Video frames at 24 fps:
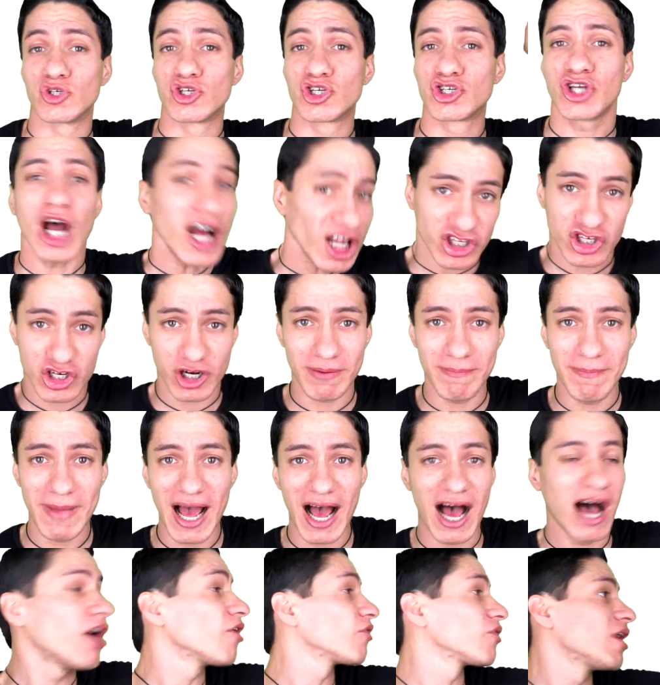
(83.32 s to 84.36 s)
shut your
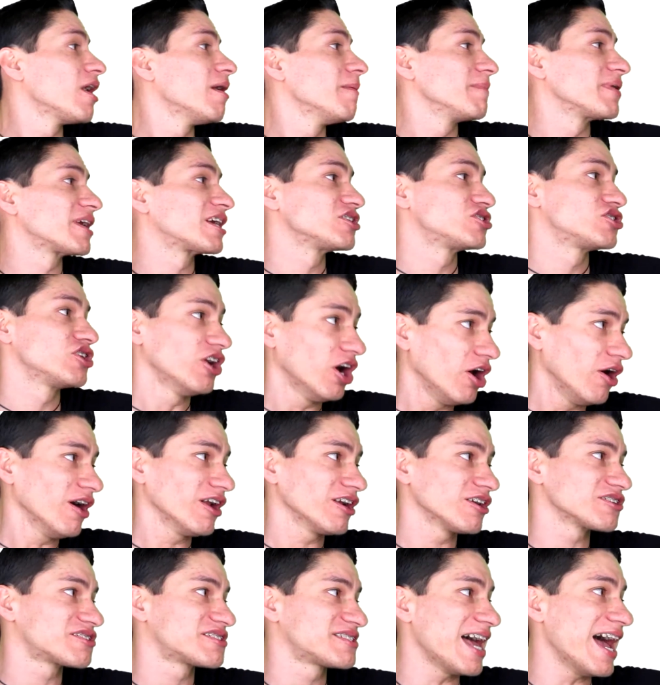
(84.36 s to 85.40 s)
mouth, because you don't
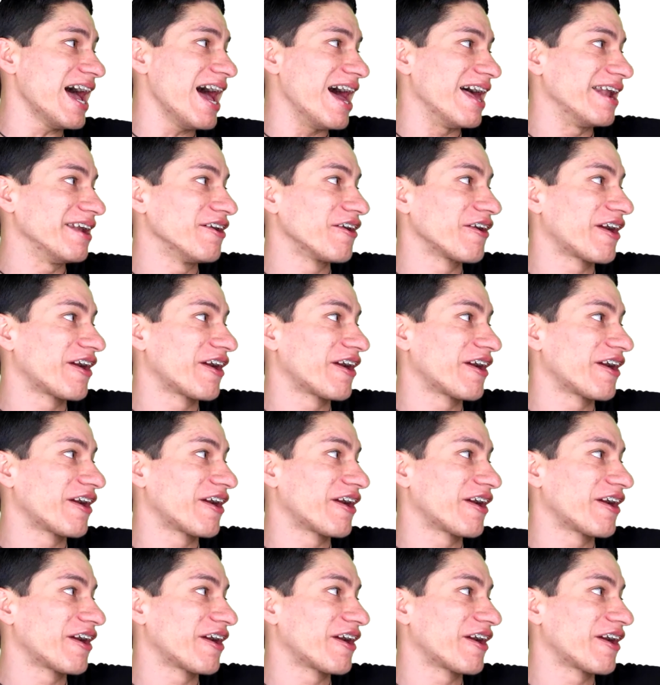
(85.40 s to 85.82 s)
understand,